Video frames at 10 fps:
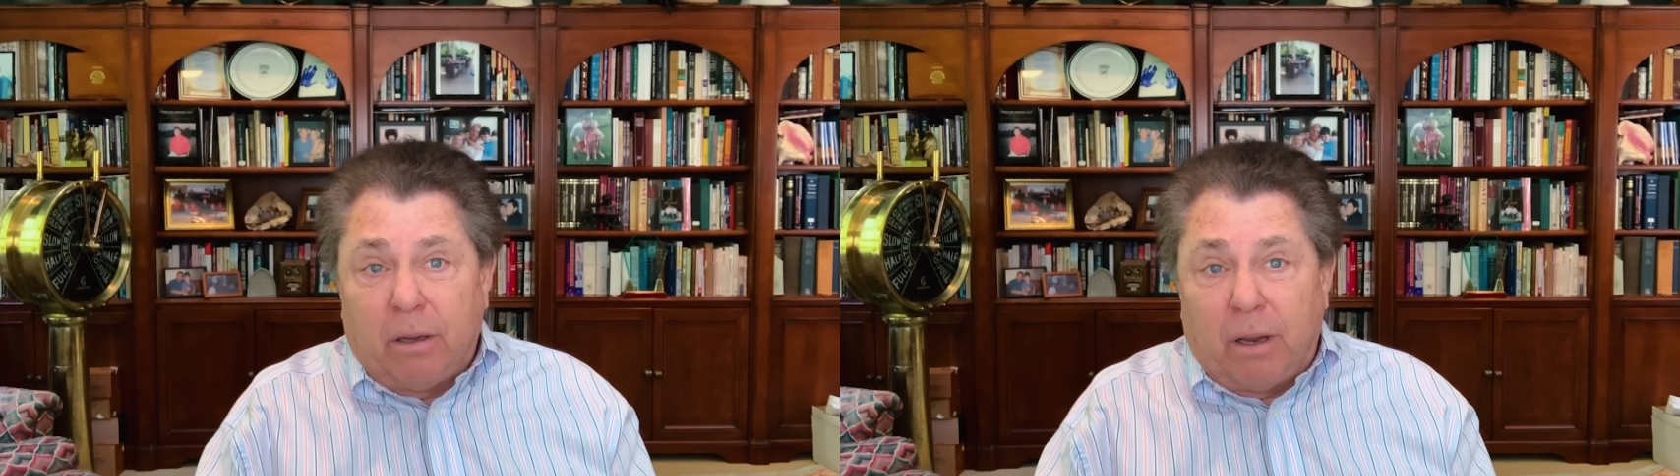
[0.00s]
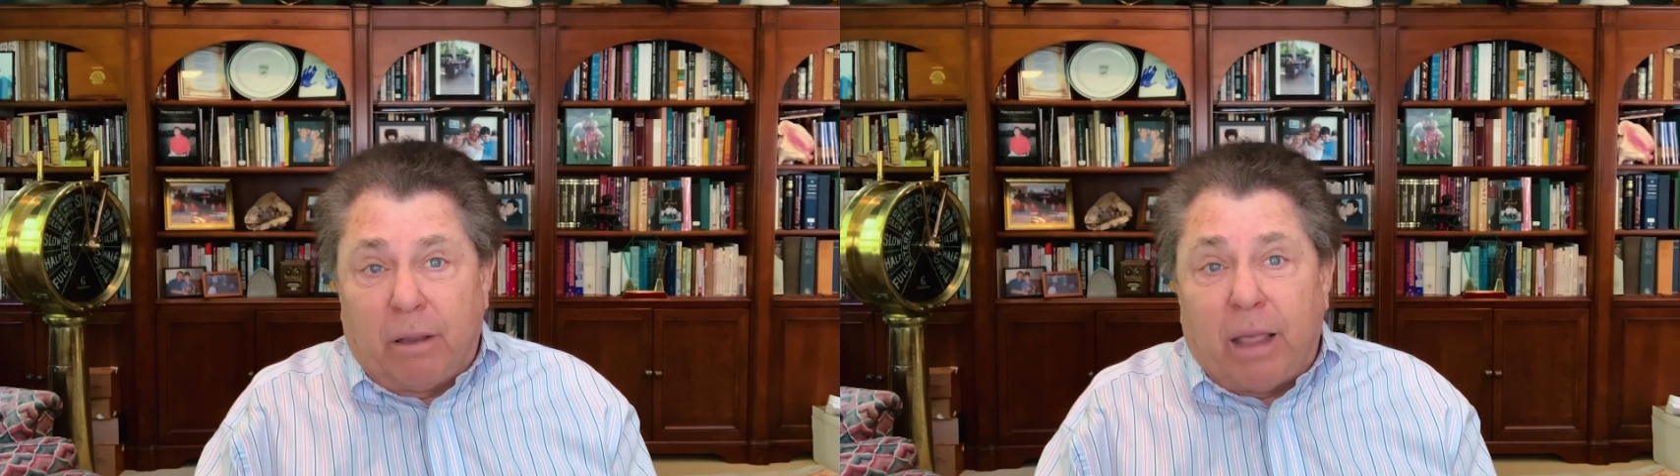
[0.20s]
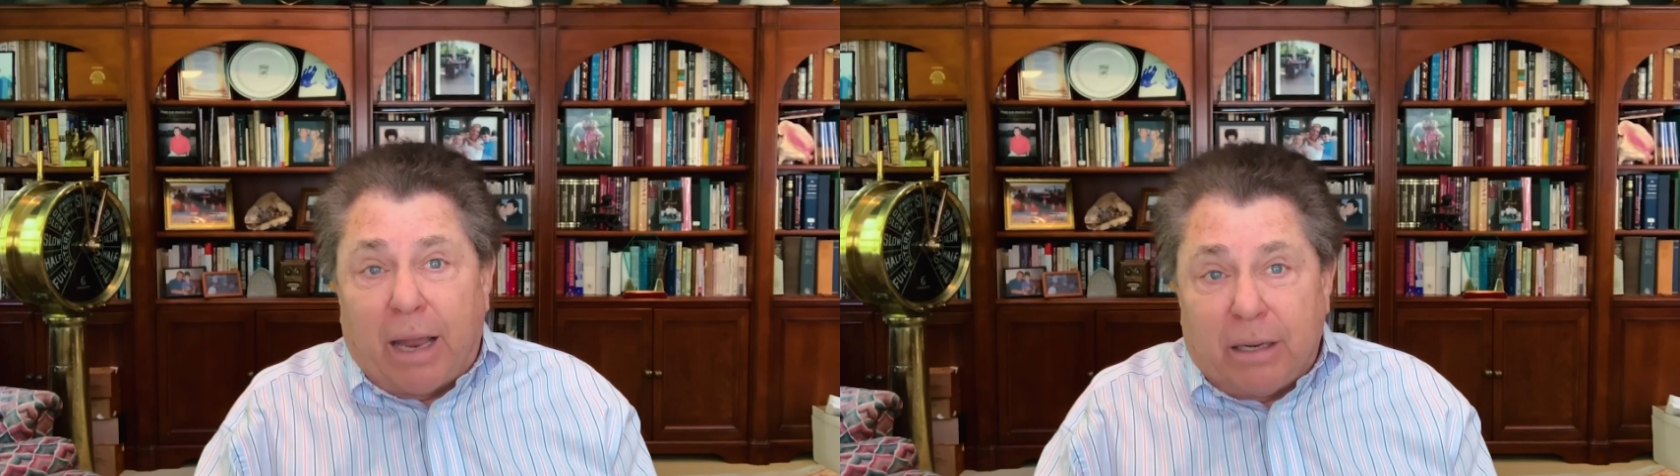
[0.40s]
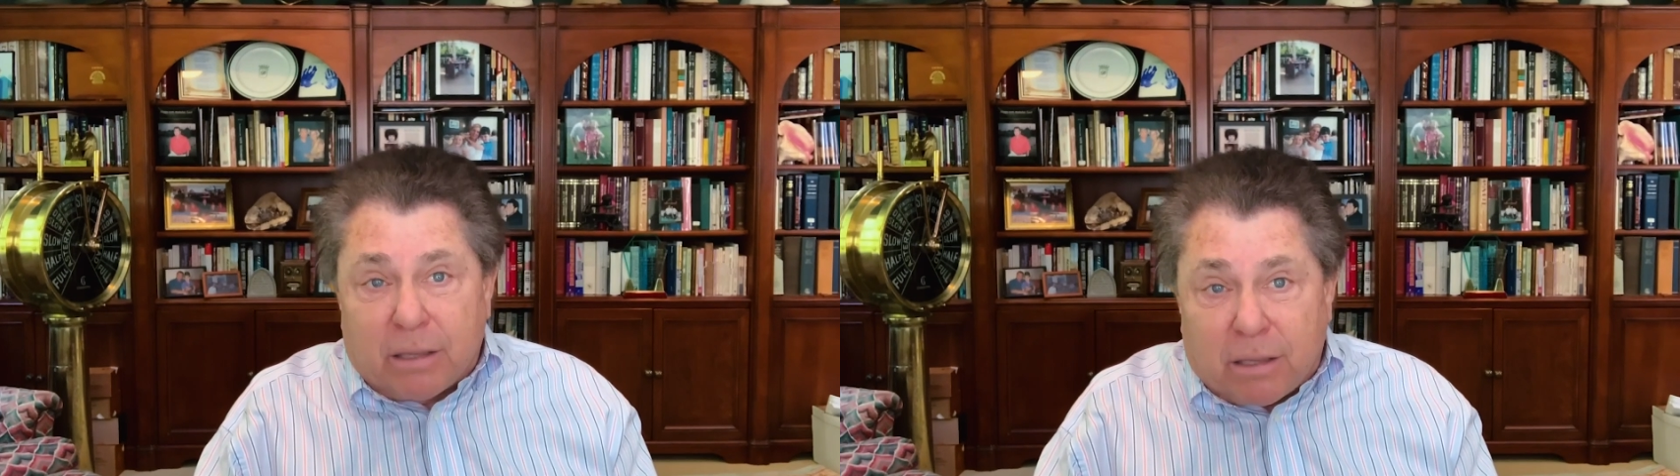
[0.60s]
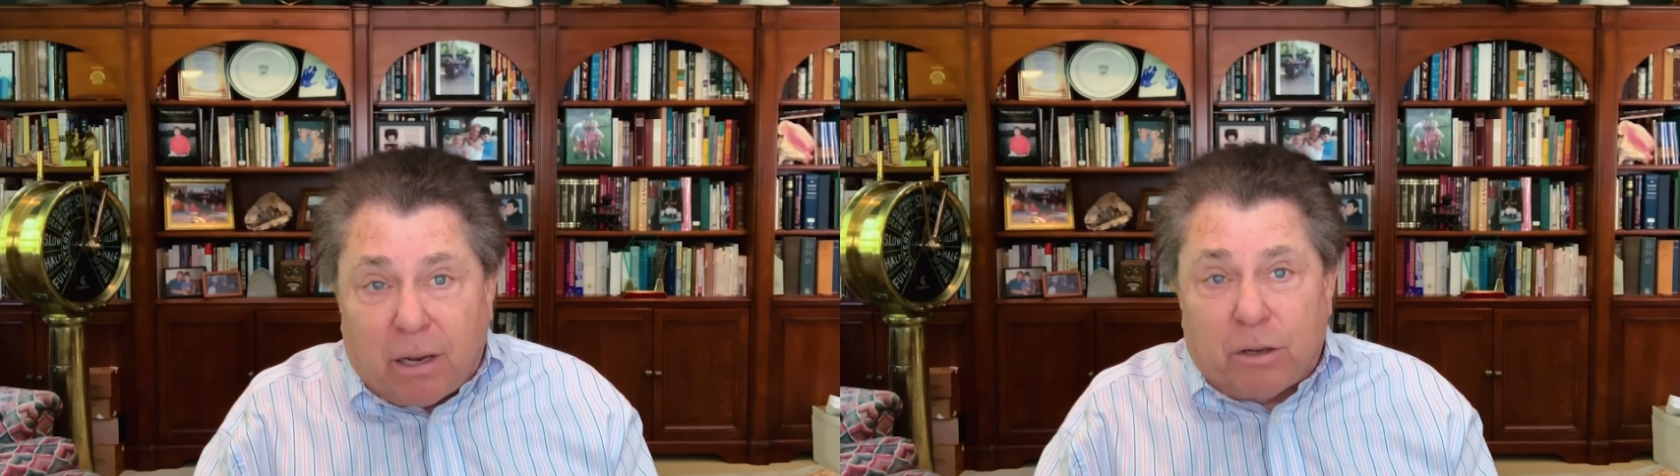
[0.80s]
and that
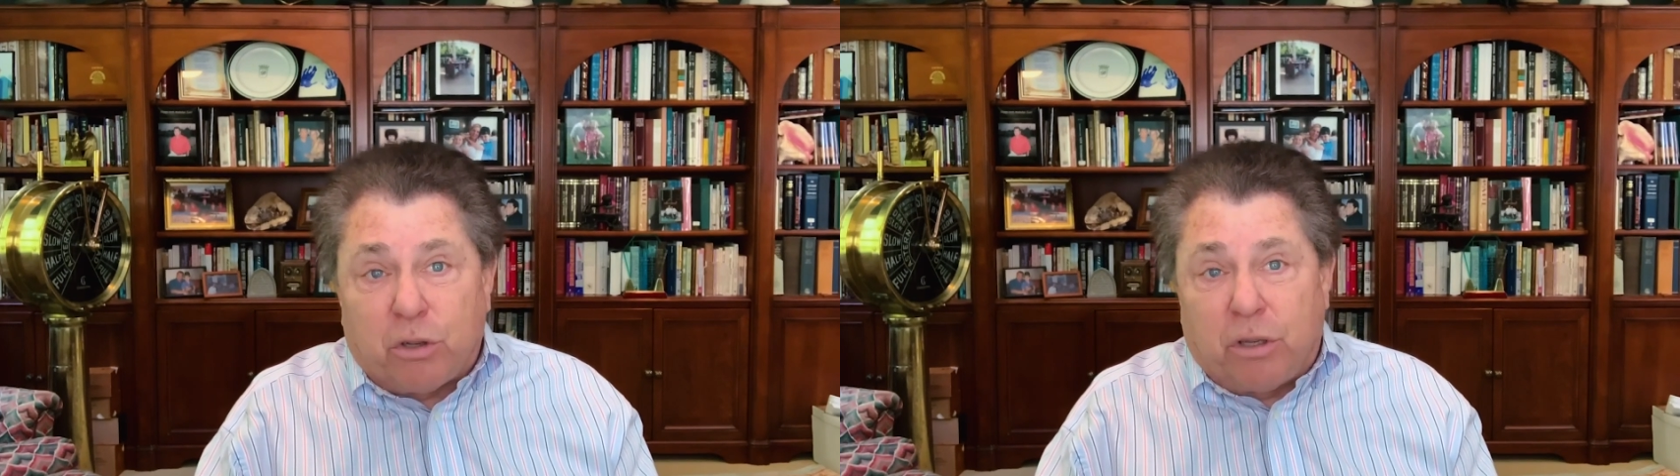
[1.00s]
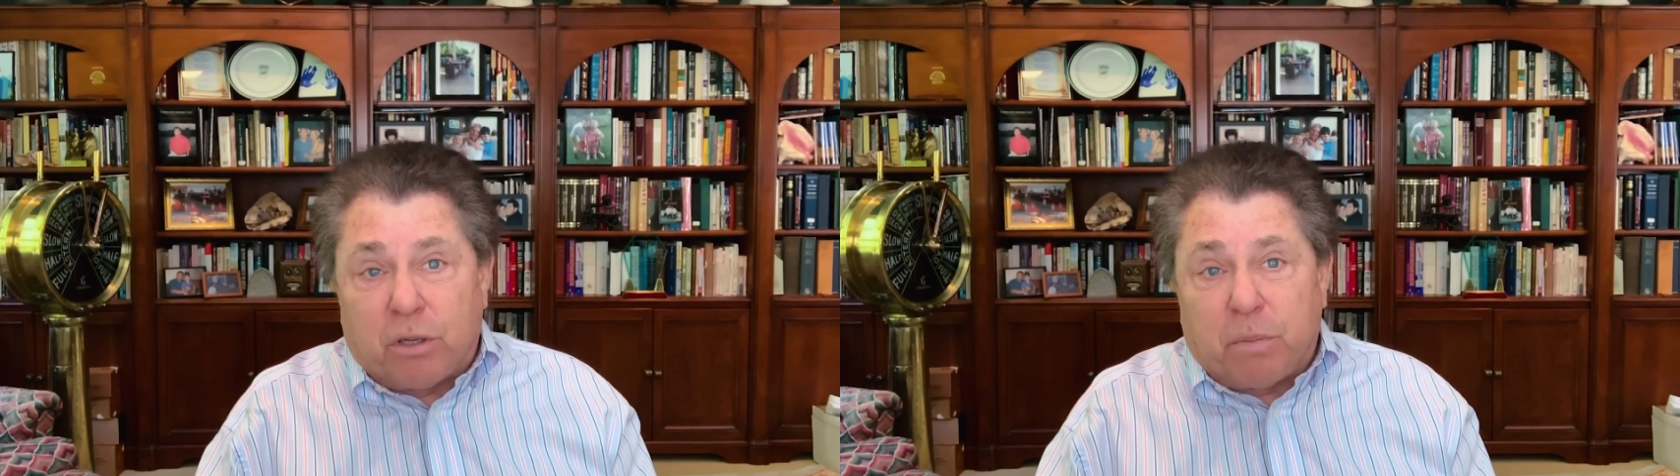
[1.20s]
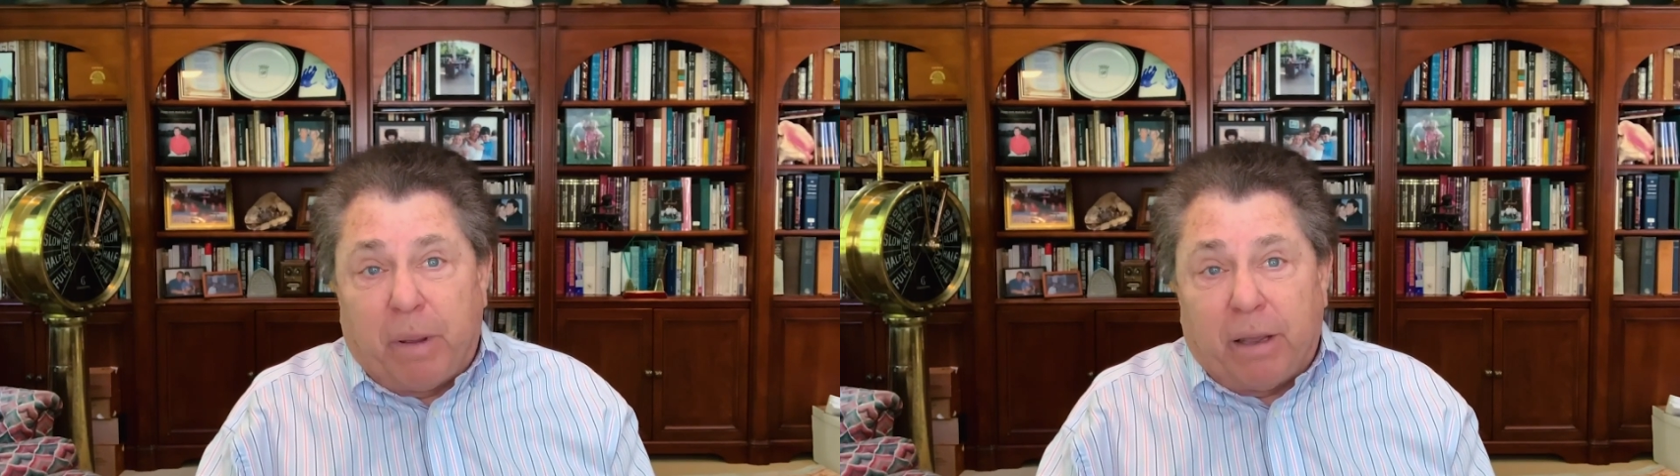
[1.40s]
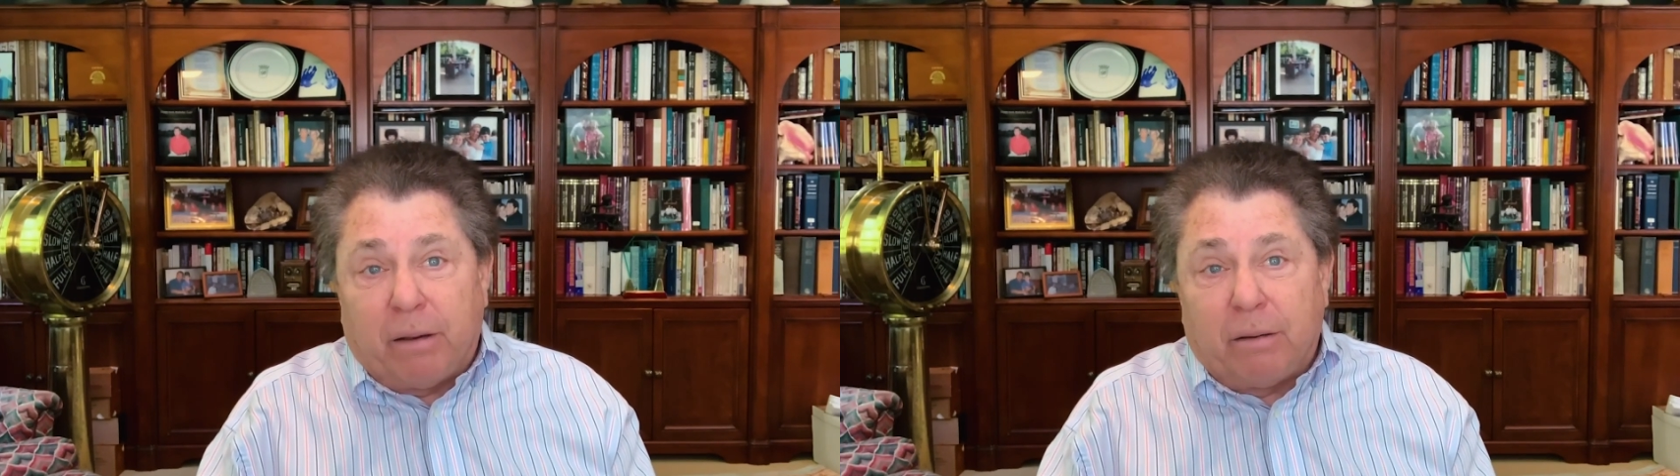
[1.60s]
is touch this man.